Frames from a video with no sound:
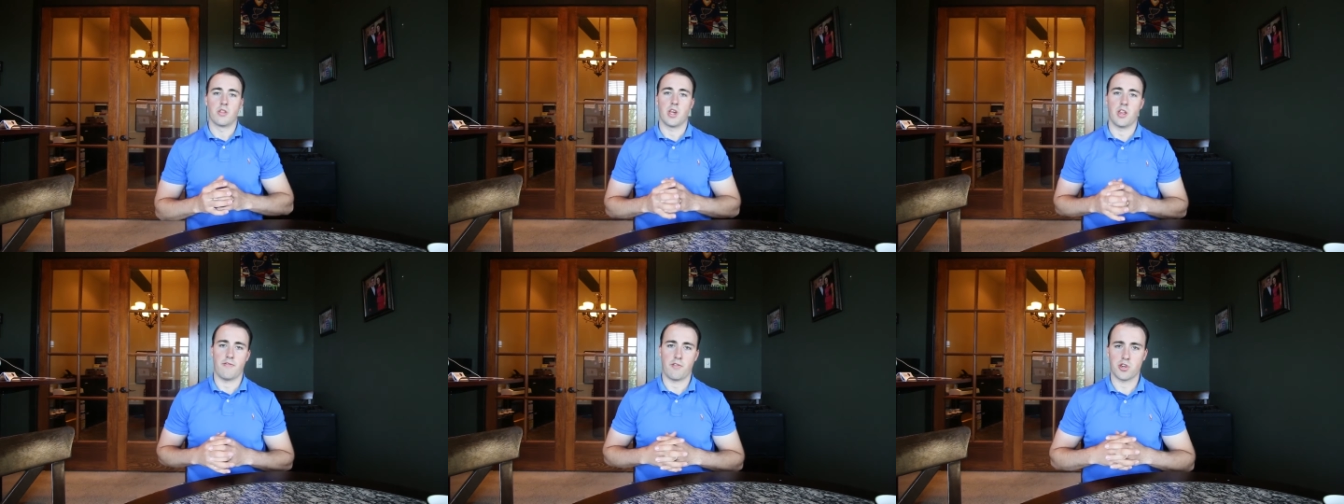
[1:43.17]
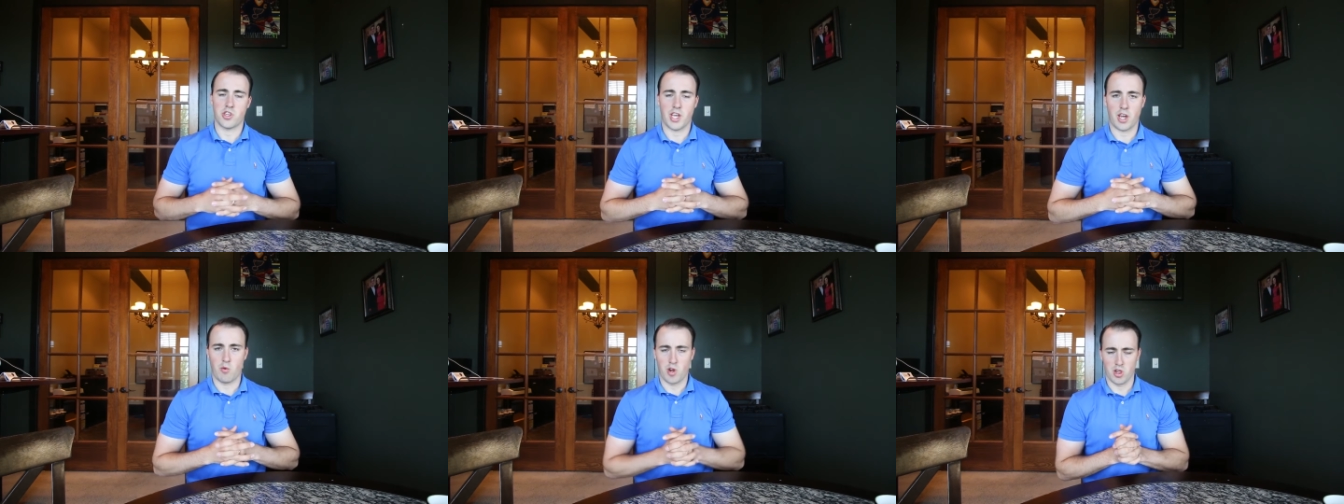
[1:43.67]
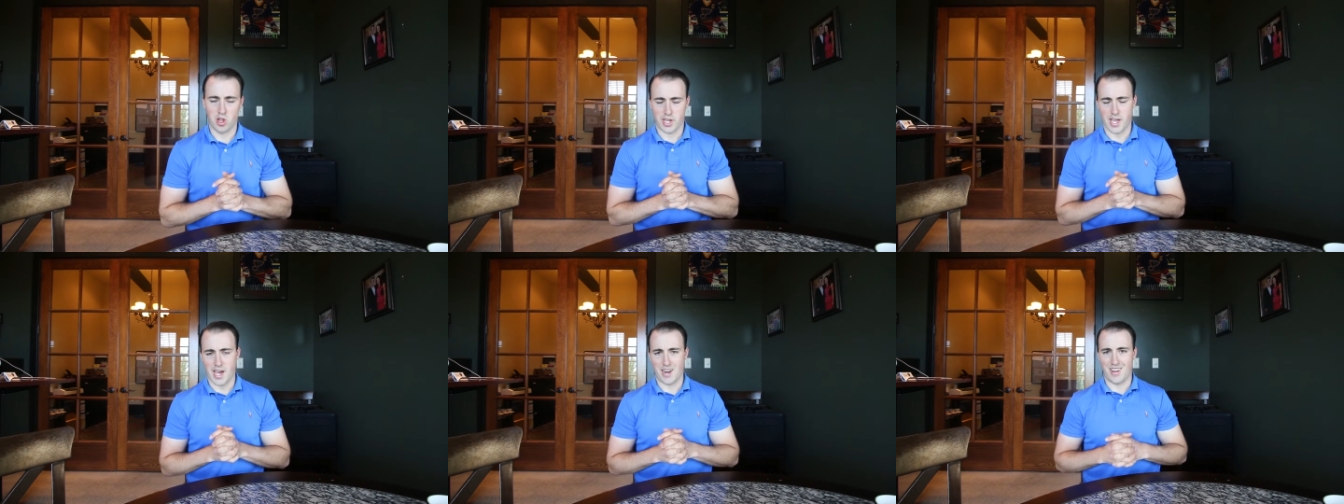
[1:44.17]
Now, the first thing I want to
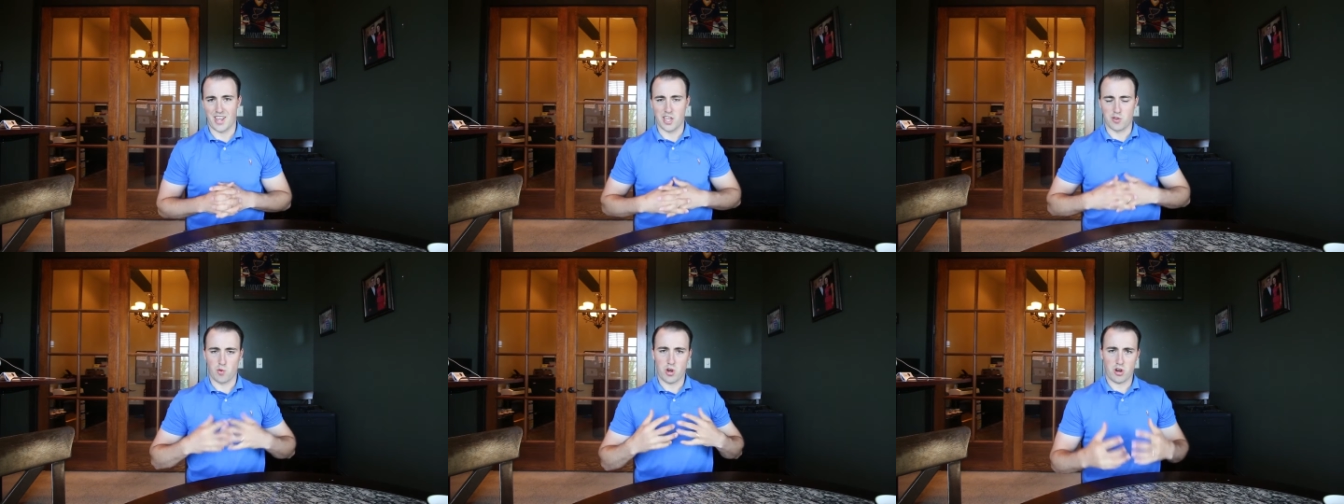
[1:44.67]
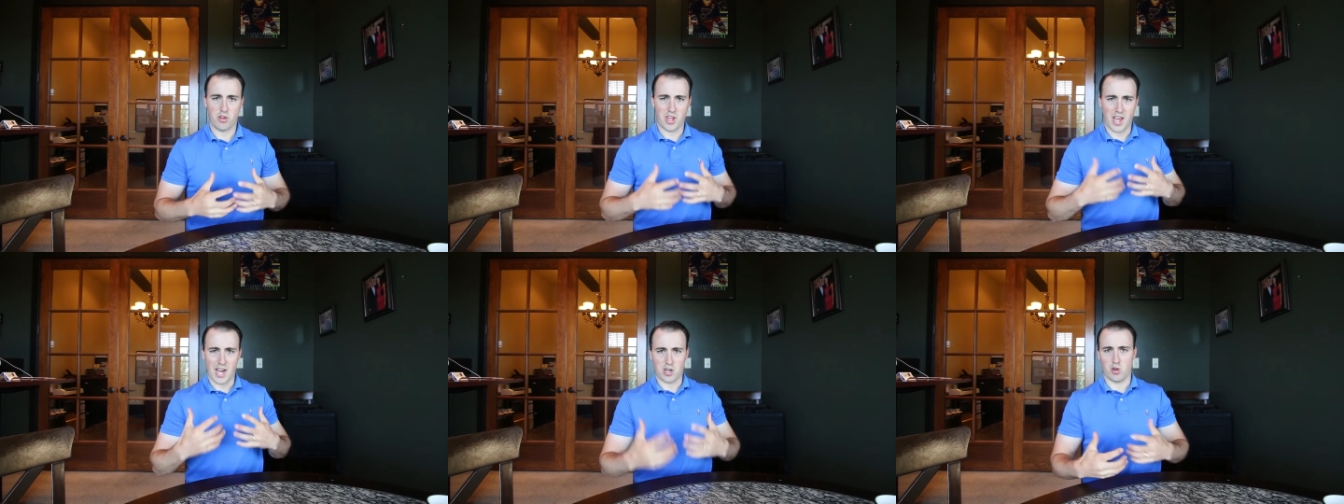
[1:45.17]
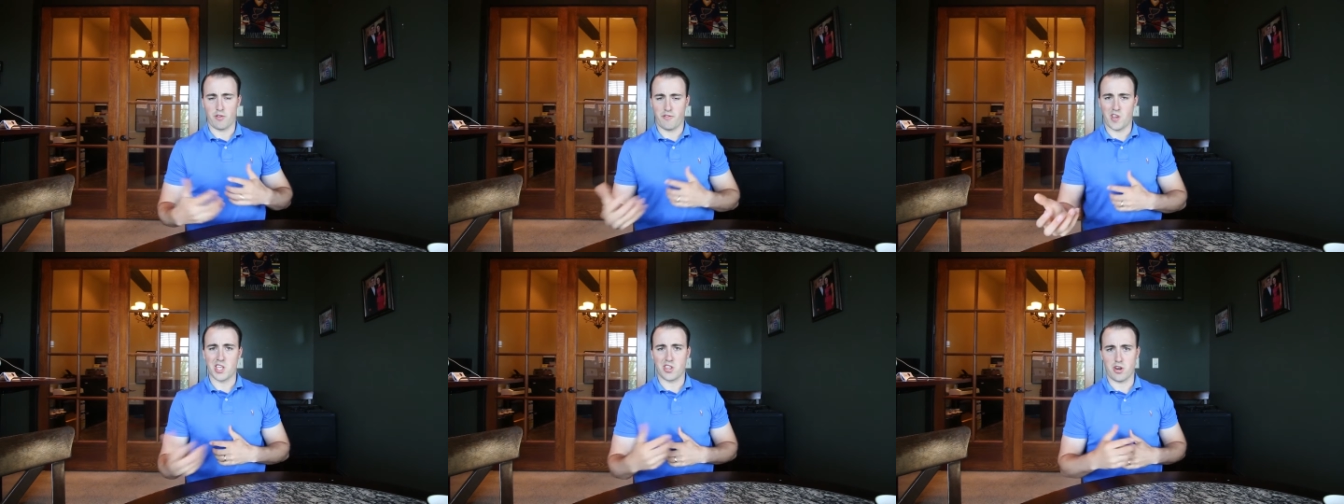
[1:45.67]
look at is what are the actual
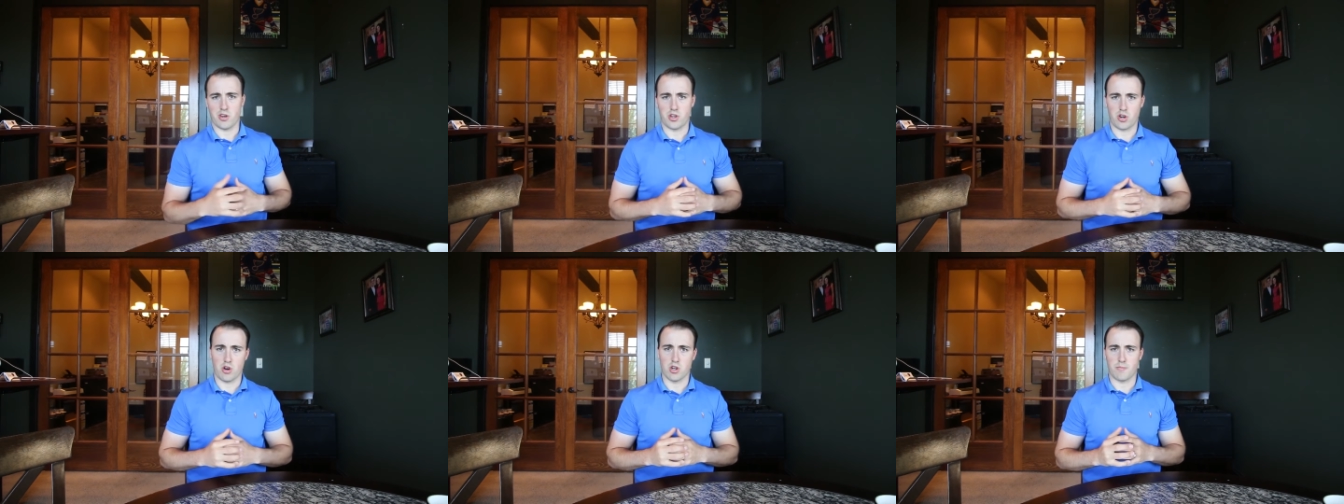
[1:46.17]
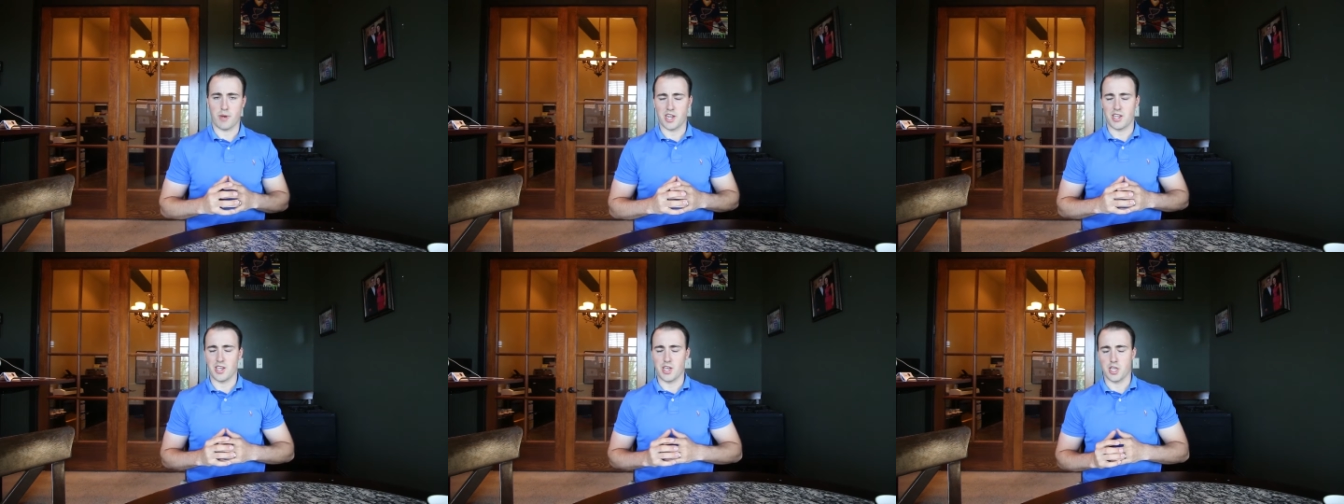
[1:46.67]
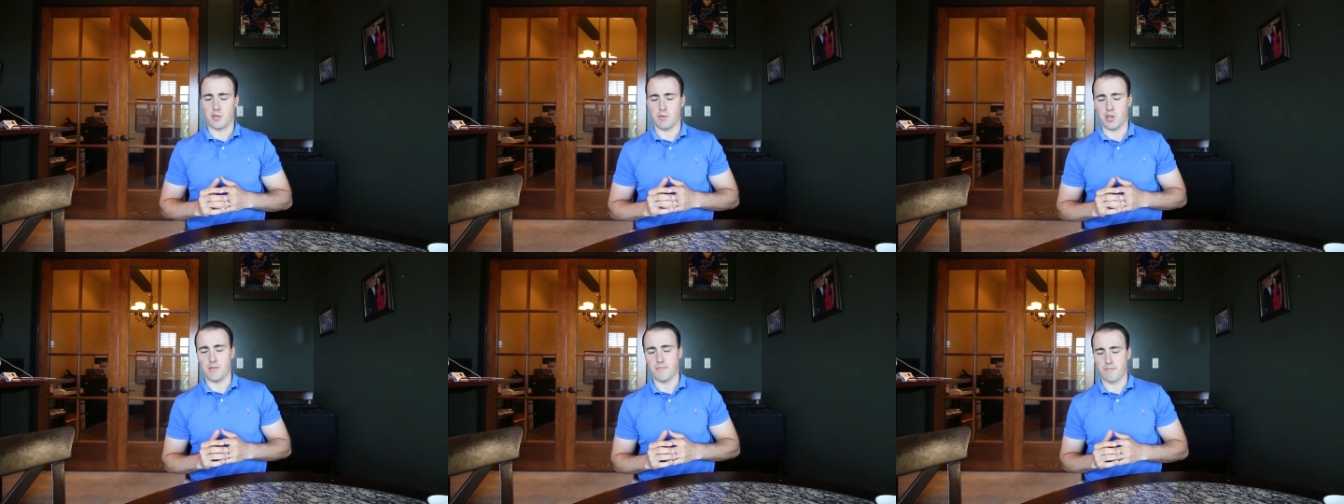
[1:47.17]
fees that are charged by T S
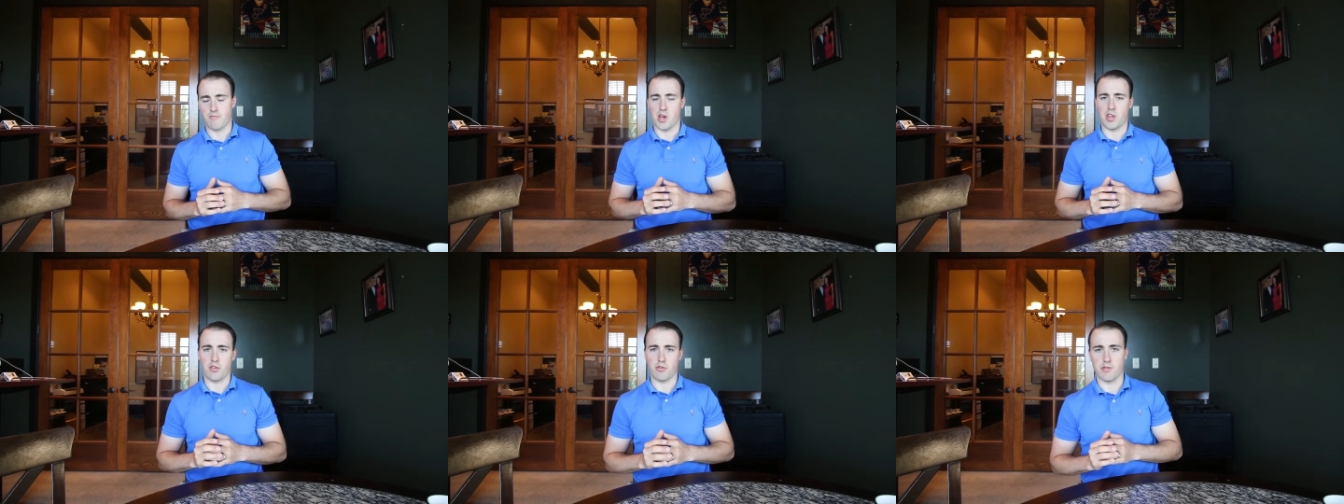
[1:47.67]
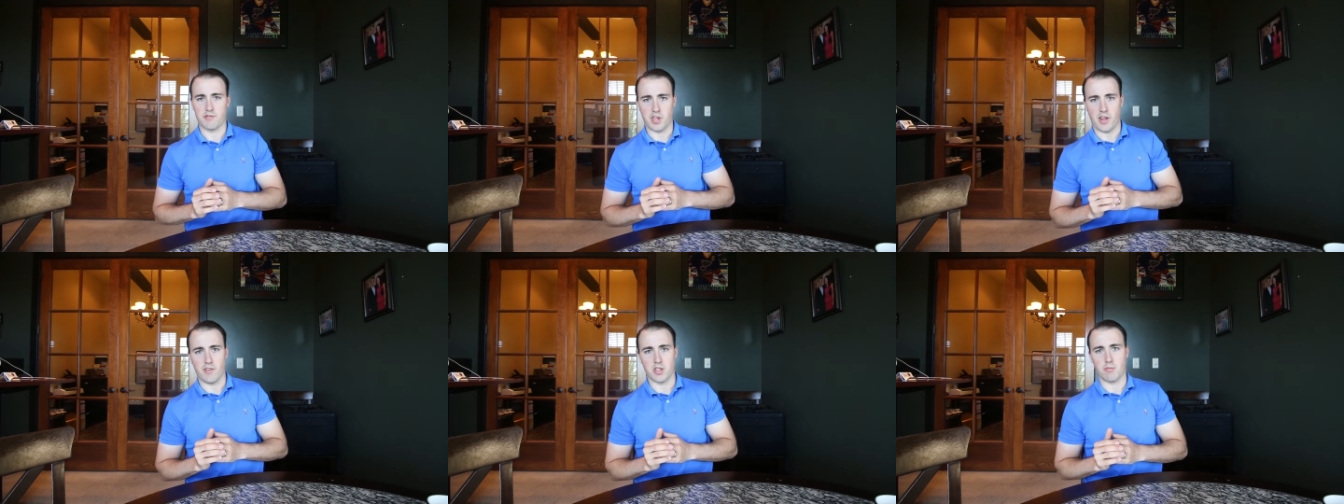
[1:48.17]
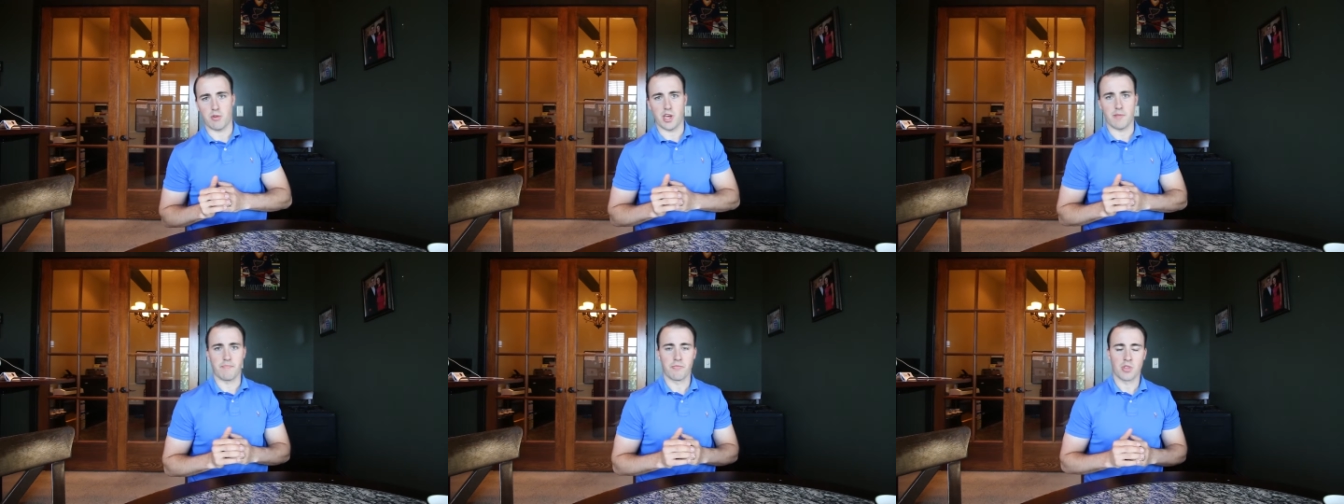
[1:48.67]
P, by the Thrift Savings
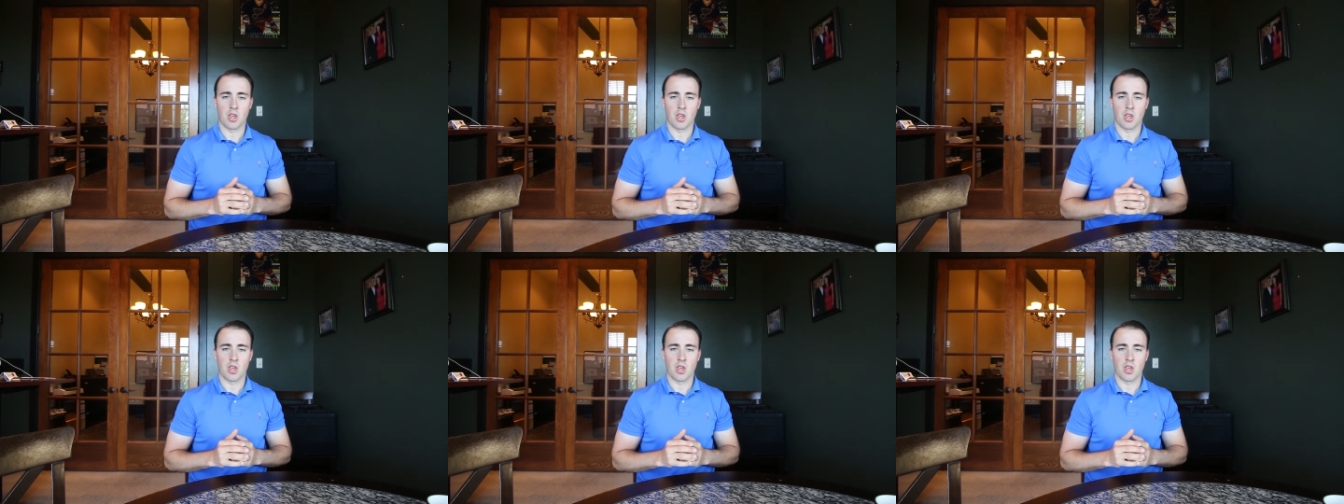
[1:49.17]
Plan.